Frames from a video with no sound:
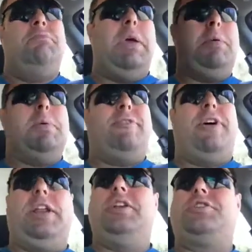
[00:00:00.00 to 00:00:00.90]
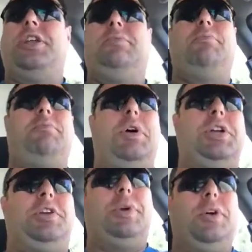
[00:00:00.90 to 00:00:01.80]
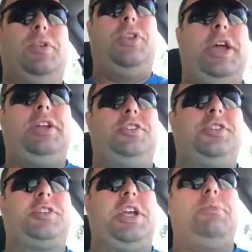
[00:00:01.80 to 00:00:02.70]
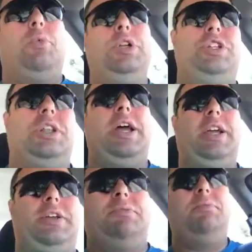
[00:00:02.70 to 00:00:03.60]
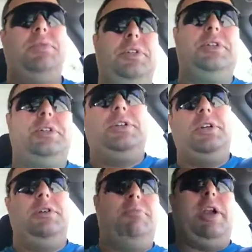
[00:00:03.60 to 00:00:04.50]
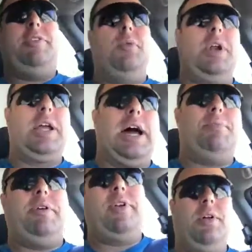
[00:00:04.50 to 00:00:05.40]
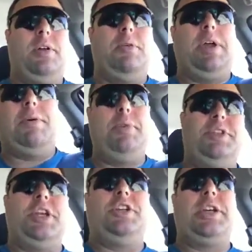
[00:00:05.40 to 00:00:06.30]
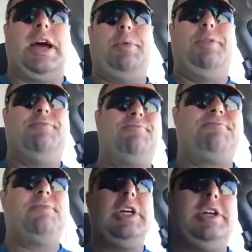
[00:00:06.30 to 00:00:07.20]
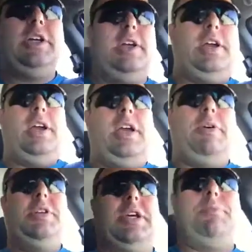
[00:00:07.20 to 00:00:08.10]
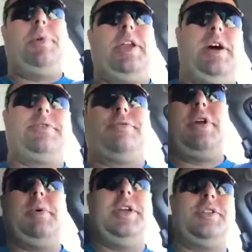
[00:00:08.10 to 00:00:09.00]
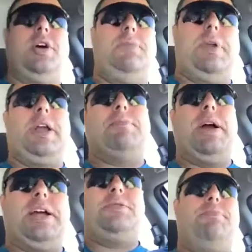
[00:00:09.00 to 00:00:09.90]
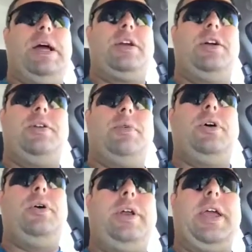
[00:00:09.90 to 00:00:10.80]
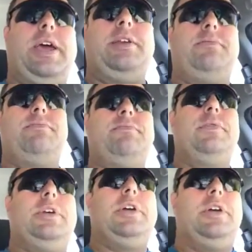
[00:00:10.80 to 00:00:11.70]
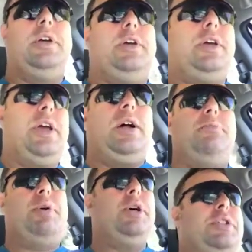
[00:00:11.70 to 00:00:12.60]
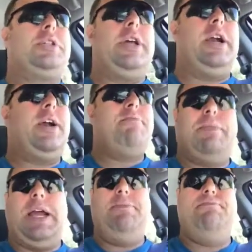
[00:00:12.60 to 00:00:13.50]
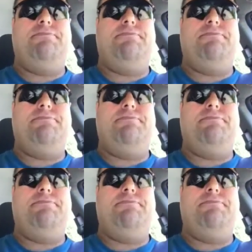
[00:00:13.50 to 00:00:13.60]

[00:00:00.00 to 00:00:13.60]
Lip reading: Maybe you might find it interesting. Don't need to read the whole thing. Just skim what you like. But if you want a copy of it, I'll be happy to send you a copy. Anyways, I'm getting off the freeway, so I better get my eyes back on the road again. And I'll post this later. Bye.